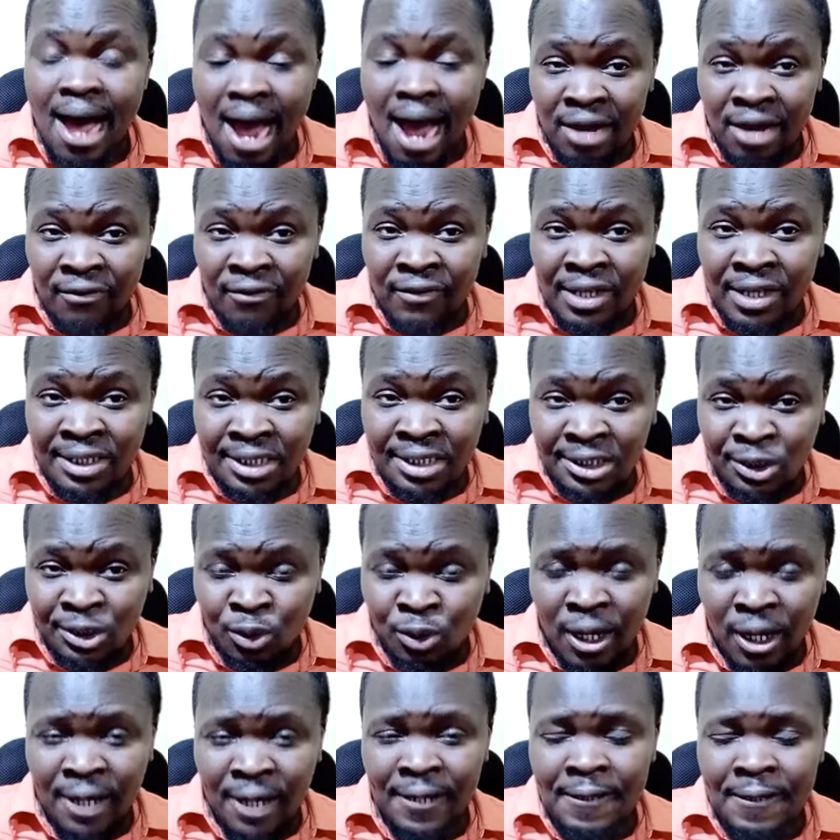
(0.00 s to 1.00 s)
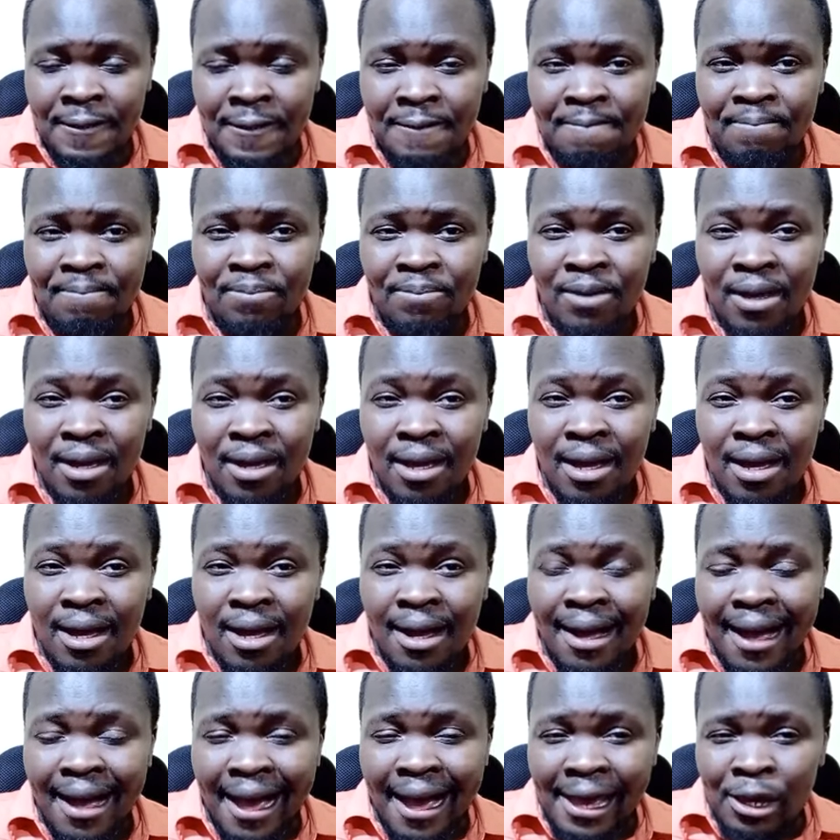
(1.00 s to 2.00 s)
And this is why
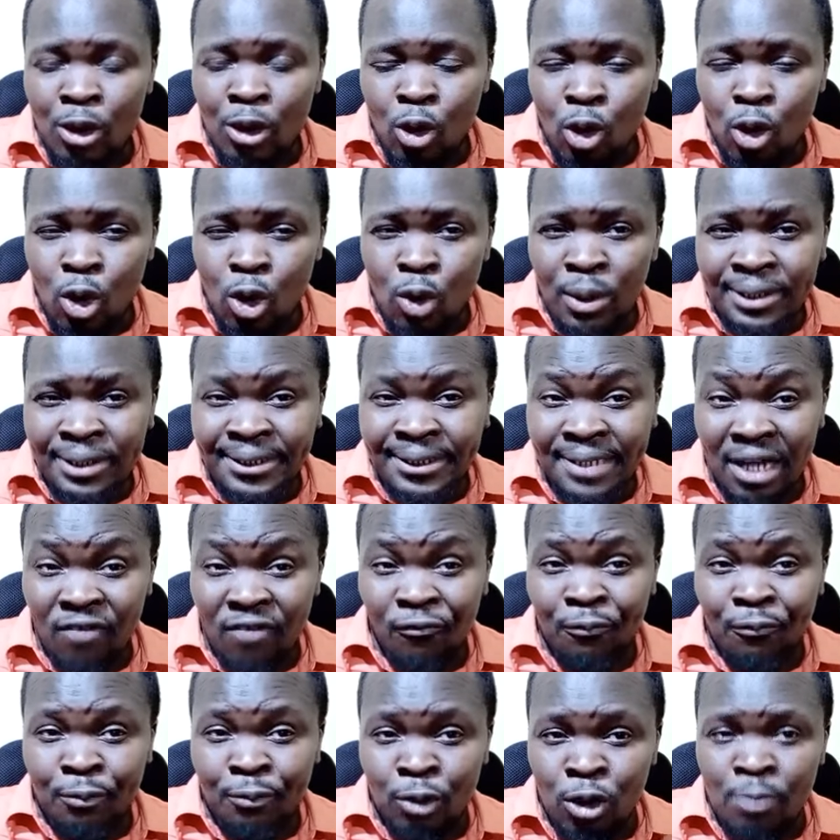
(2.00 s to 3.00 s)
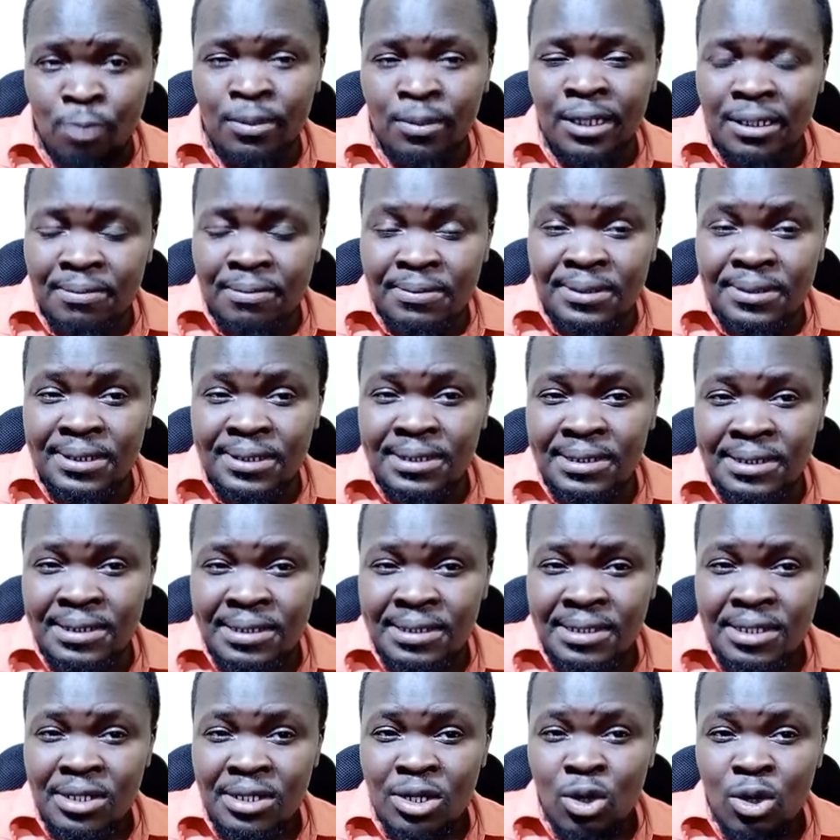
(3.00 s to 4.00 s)
I always have
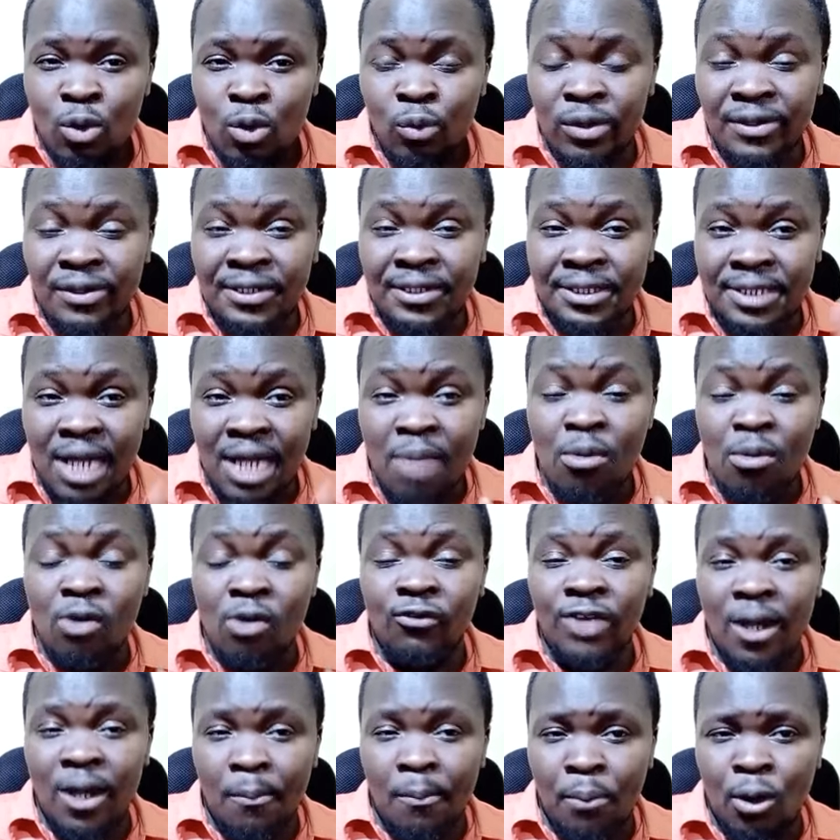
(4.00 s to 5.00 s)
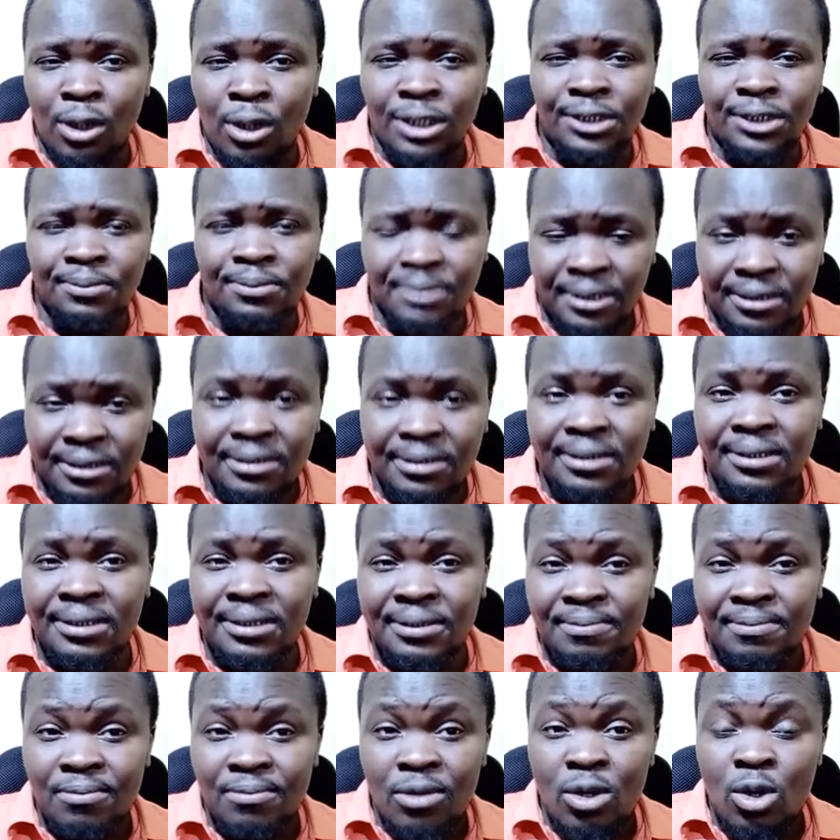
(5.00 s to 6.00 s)
problems with some of the
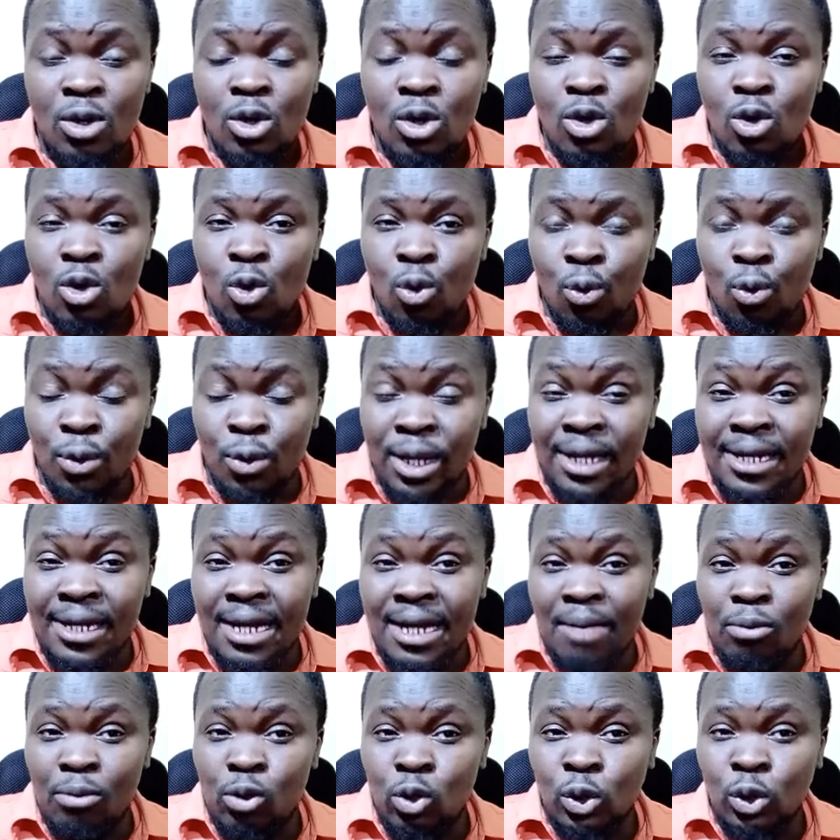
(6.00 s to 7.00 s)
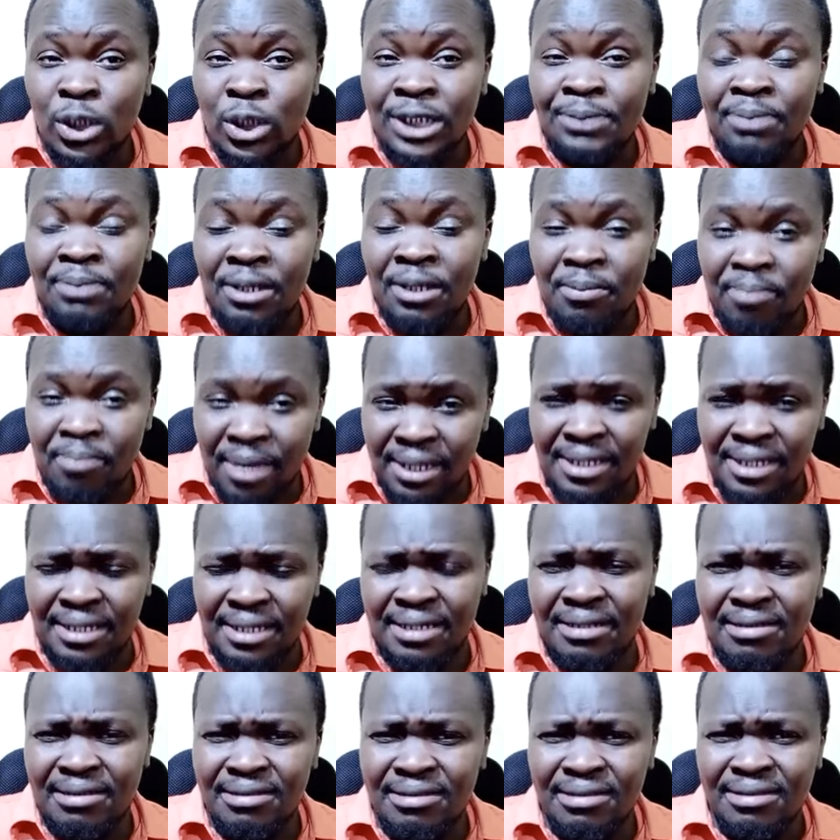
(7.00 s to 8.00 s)
appointments William Ruto has been
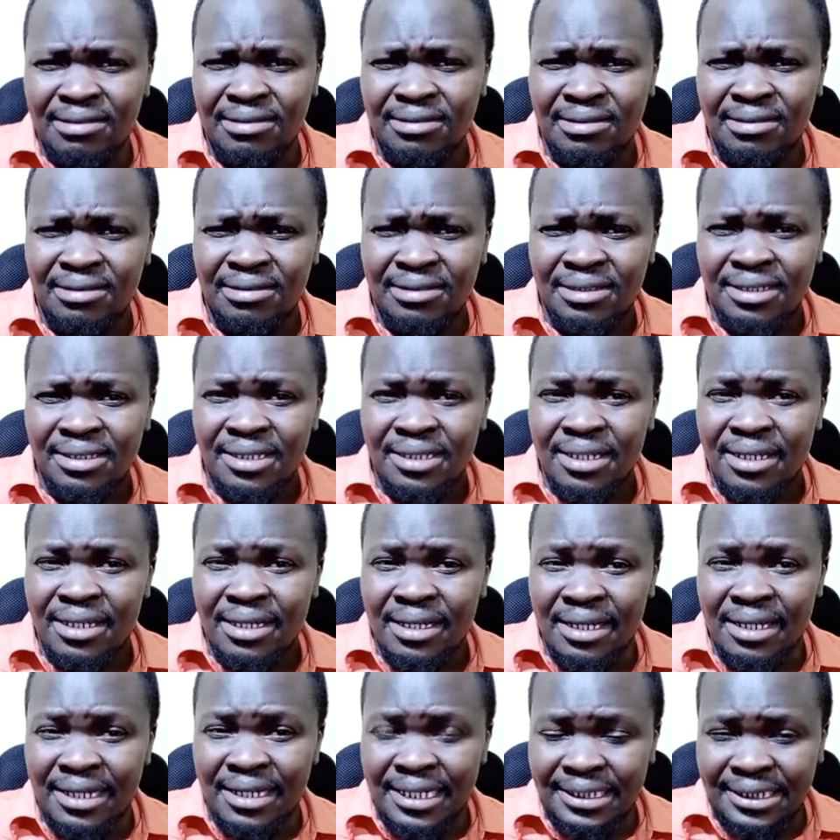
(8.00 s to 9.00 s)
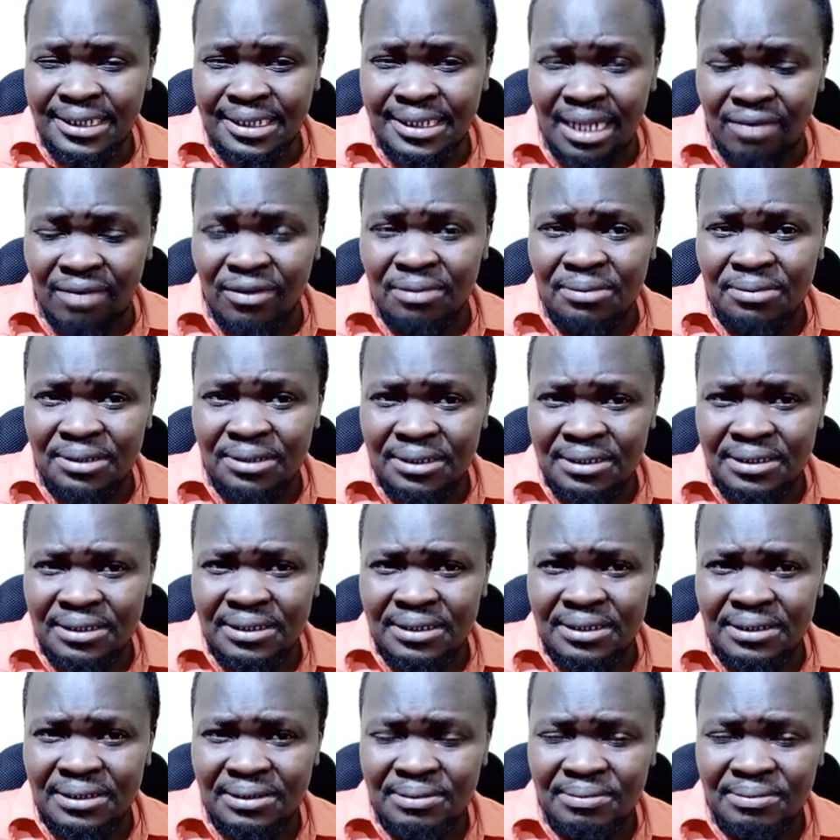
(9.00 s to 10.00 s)
making in his government.